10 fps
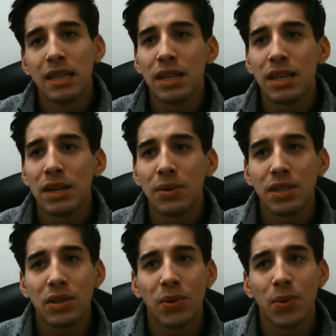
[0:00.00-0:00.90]
You take all
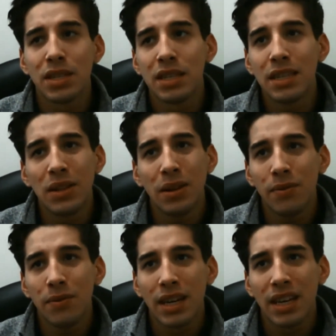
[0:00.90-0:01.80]
these courses. It's a lot
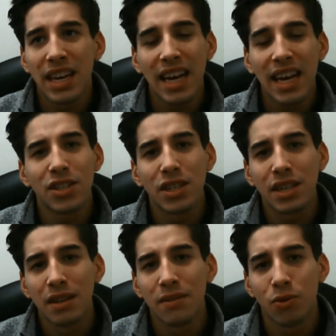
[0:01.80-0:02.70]
of
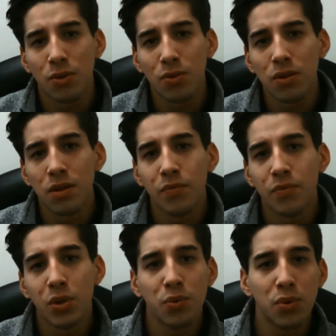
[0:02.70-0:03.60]
energy focus.
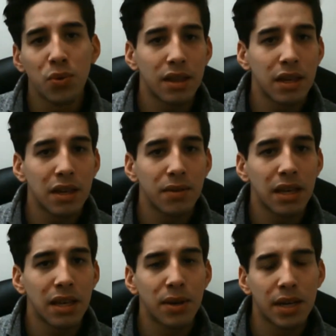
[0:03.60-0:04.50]
You wouldn't think of
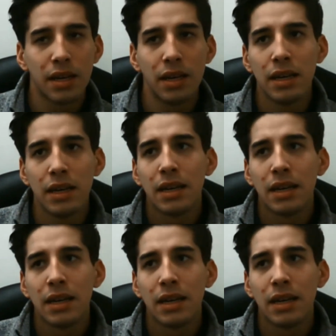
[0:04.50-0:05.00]
it that way.